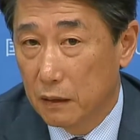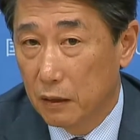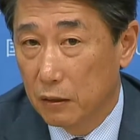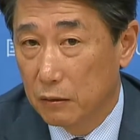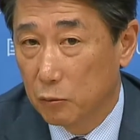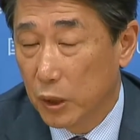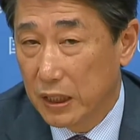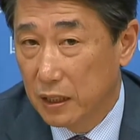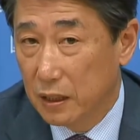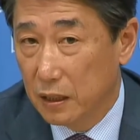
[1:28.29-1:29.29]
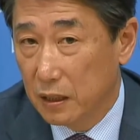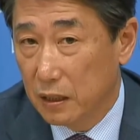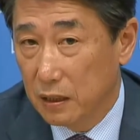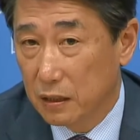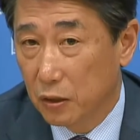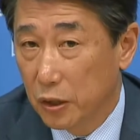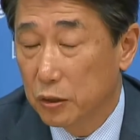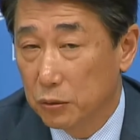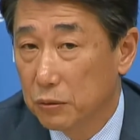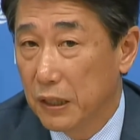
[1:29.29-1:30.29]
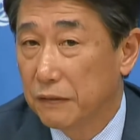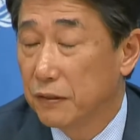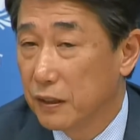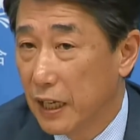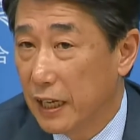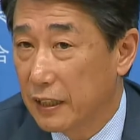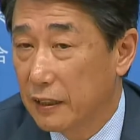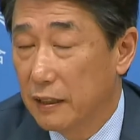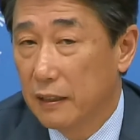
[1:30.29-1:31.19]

on what he is going to do after that,